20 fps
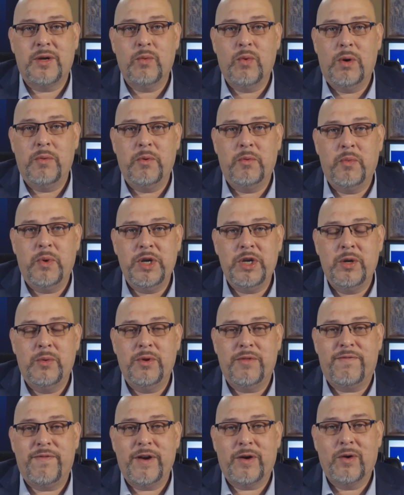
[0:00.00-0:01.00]
What would we do
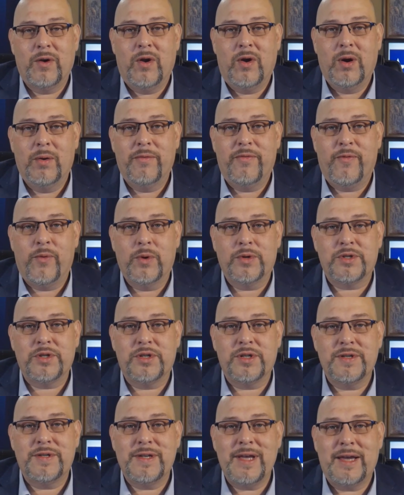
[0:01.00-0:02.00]
with federal armed
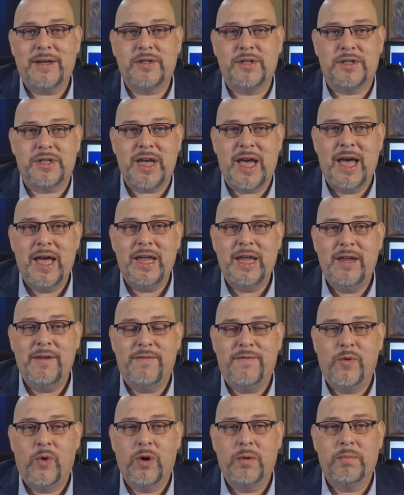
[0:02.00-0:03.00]
forces in Texas, i.e.,
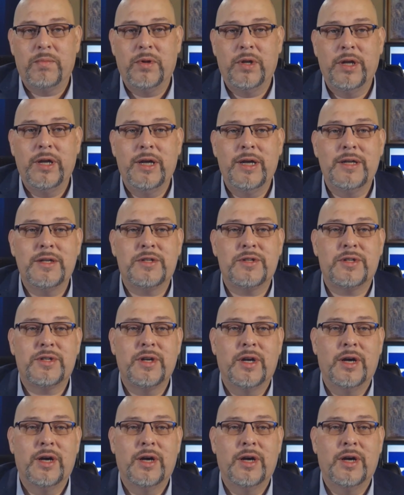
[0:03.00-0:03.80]
Fort Bliss?